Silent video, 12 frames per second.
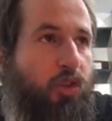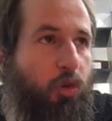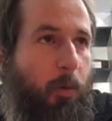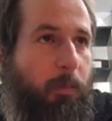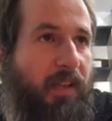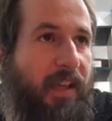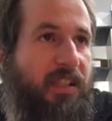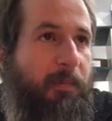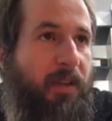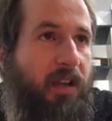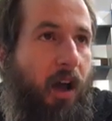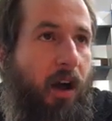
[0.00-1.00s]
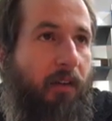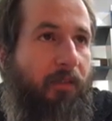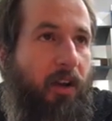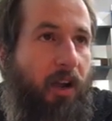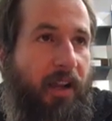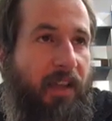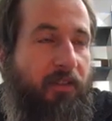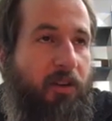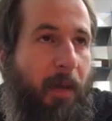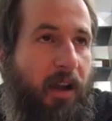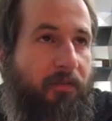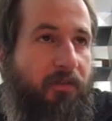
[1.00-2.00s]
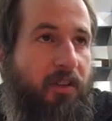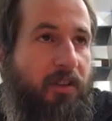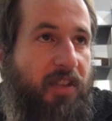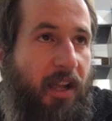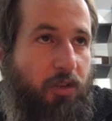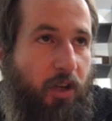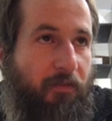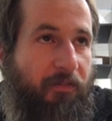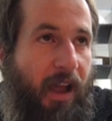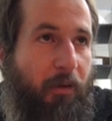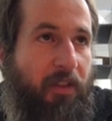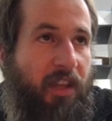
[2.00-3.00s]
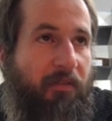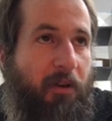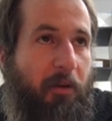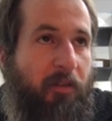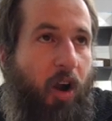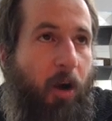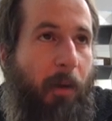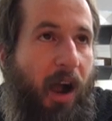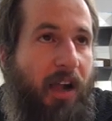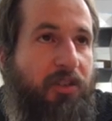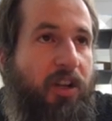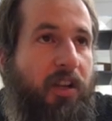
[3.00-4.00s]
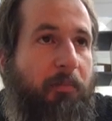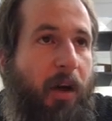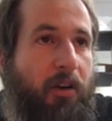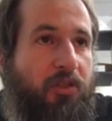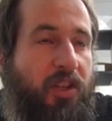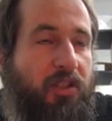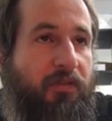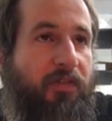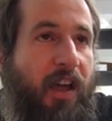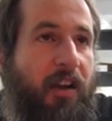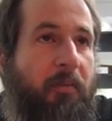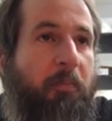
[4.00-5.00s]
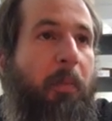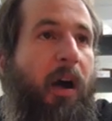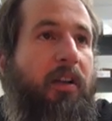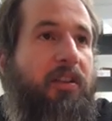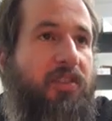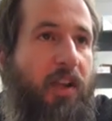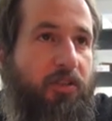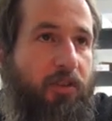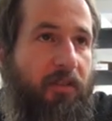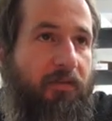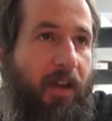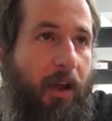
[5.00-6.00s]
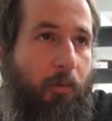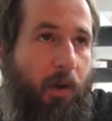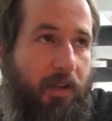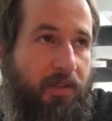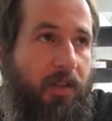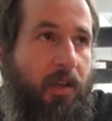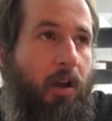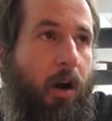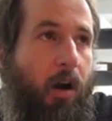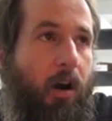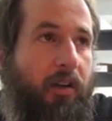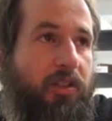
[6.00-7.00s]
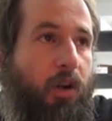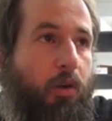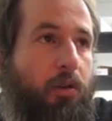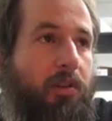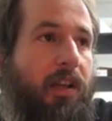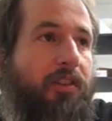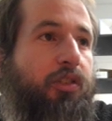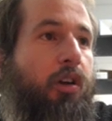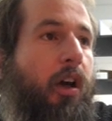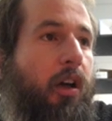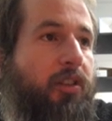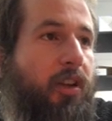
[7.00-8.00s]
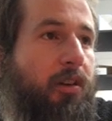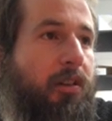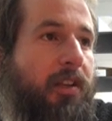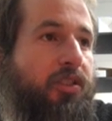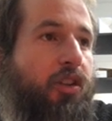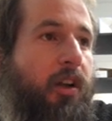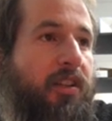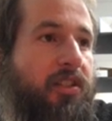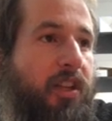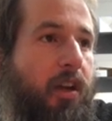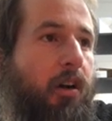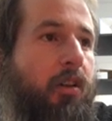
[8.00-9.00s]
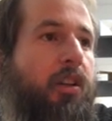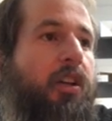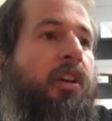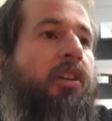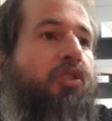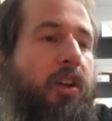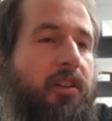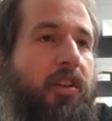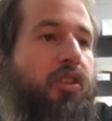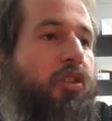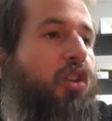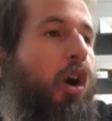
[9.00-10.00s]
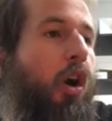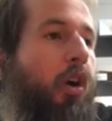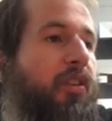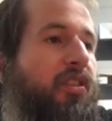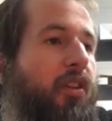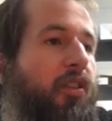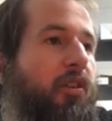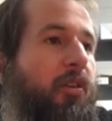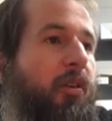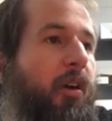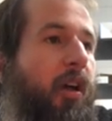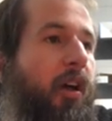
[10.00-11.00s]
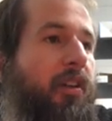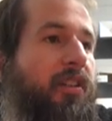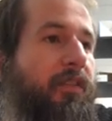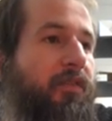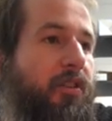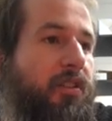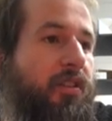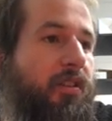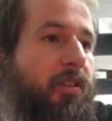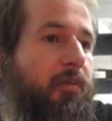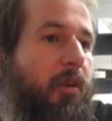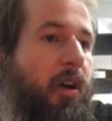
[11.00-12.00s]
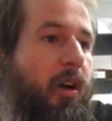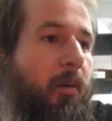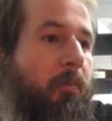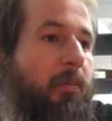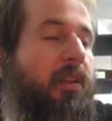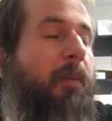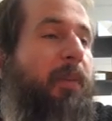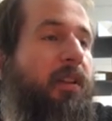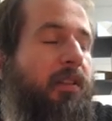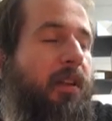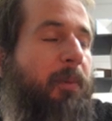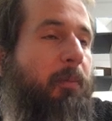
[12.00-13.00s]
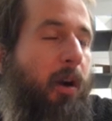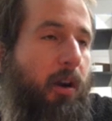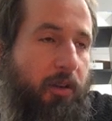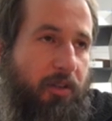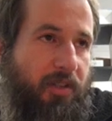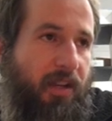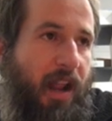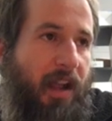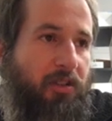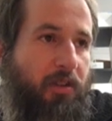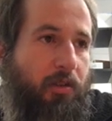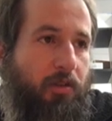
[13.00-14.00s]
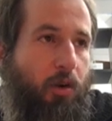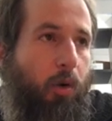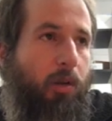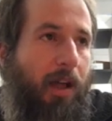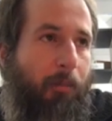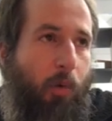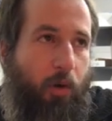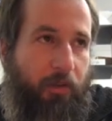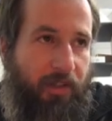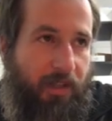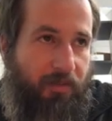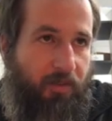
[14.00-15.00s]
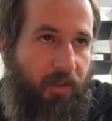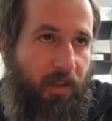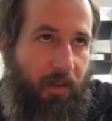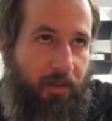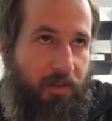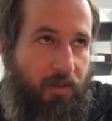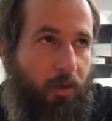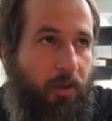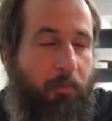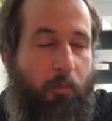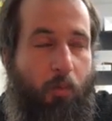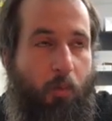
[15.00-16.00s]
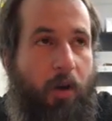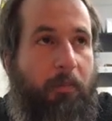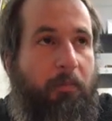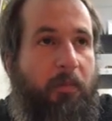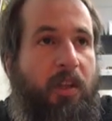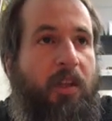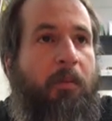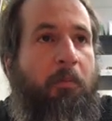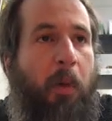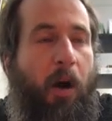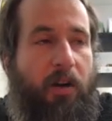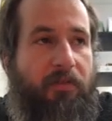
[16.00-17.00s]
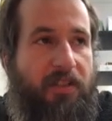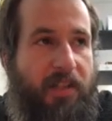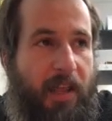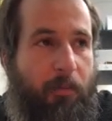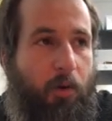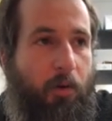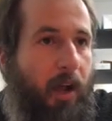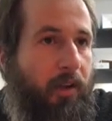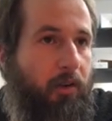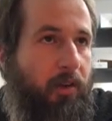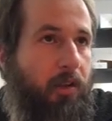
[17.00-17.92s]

the replacement of a given amount of saturated fat with a given amount of carbohydrate, monounsaturated fat, and polyunsaturated fat was on total cholesterol, LDL cholesterol, HDL, triglycerides, all these other different lipid markers. And actually, there's a whole lot more than this. This is only one part of the table. I couldn't